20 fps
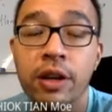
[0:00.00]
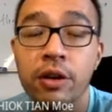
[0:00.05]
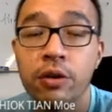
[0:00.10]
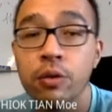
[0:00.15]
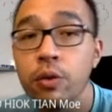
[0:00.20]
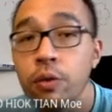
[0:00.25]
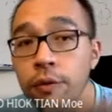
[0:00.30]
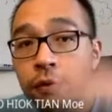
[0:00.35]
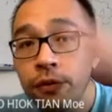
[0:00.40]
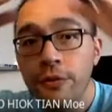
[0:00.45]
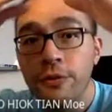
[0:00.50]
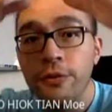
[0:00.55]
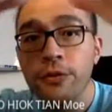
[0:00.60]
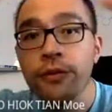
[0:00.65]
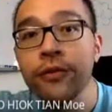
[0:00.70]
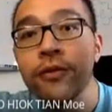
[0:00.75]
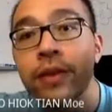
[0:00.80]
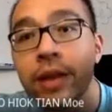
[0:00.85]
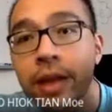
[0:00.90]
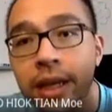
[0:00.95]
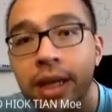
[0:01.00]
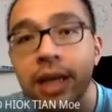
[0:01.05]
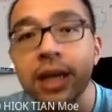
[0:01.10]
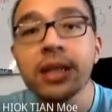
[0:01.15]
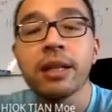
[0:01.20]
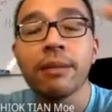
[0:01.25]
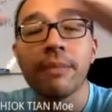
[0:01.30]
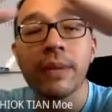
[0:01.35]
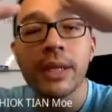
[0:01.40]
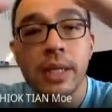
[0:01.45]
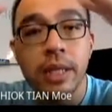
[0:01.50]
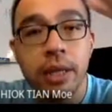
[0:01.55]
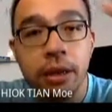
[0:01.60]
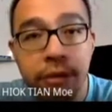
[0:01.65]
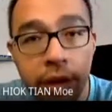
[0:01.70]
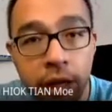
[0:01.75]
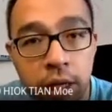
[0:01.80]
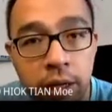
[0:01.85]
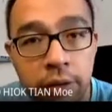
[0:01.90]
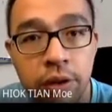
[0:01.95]
roof the
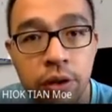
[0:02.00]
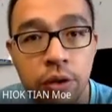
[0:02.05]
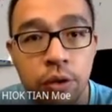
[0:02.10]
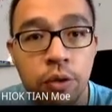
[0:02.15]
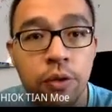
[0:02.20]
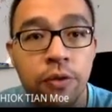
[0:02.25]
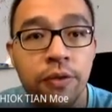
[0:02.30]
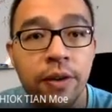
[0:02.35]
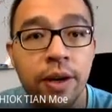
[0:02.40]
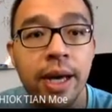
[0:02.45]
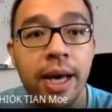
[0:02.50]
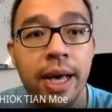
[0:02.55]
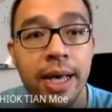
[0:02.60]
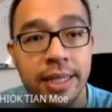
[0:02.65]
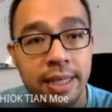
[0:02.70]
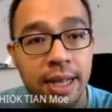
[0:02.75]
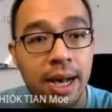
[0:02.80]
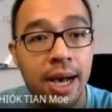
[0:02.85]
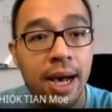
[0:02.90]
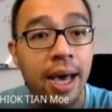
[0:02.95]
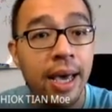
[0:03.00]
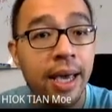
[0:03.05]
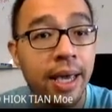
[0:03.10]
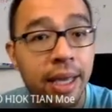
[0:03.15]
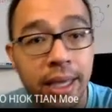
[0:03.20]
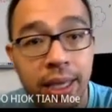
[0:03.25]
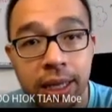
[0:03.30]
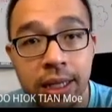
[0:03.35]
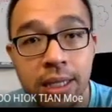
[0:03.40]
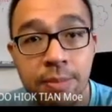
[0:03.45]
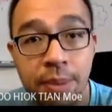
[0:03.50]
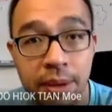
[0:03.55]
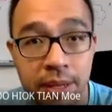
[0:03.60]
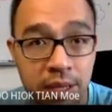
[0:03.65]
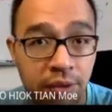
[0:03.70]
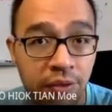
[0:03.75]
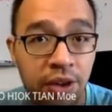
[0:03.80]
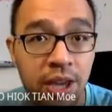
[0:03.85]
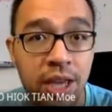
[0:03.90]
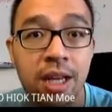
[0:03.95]
material of the roof has a high
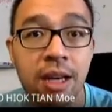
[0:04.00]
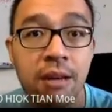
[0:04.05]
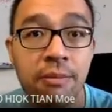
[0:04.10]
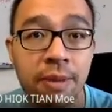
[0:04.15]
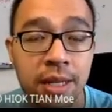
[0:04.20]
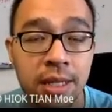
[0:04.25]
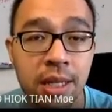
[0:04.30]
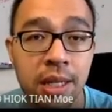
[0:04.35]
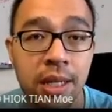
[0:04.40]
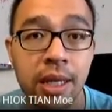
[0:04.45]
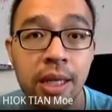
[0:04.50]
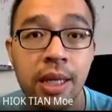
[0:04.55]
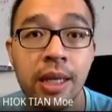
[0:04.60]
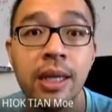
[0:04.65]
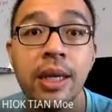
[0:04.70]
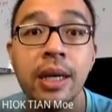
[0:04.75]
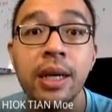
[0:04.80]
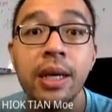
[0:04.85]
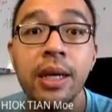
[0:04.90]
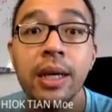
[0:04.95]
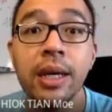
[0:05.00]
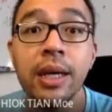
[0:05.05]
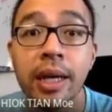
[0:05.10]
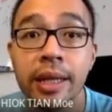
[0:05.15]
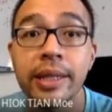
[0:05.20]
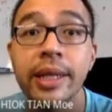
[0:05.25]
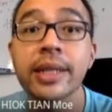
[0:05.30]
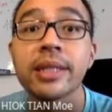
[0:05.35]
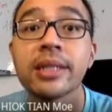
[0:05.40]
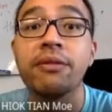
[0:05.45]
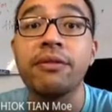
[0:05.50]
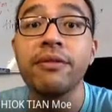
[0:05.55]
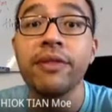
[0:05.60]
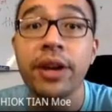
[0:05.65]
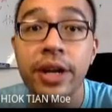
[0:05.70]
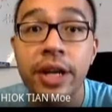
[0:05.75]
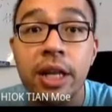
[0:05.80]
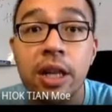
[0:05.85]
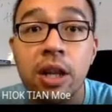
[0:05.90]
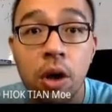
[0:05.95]
specific capacity, it takes a
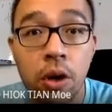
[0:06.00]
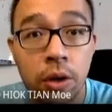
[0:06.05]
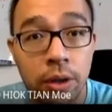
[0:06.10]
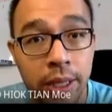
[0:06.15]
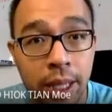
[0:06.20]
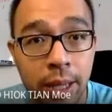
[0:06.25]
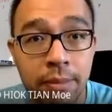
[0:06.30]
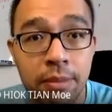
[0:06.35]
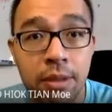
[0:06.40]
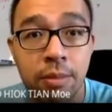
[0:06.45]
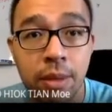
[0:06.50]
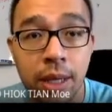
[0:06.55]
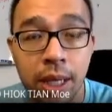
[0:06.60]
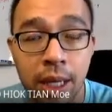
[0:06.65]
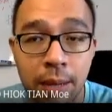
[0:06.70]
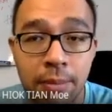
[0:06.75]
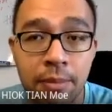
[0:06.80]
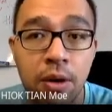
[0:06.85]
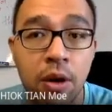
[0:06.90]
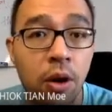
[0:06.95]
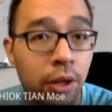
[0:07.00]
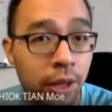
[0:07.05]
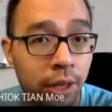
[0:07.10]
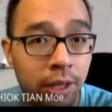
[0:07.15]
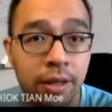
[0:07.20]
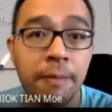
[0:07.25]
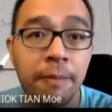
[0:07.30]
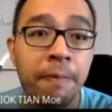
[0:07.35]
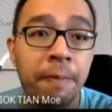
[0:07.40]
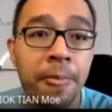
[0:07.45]
very long time to become hotter.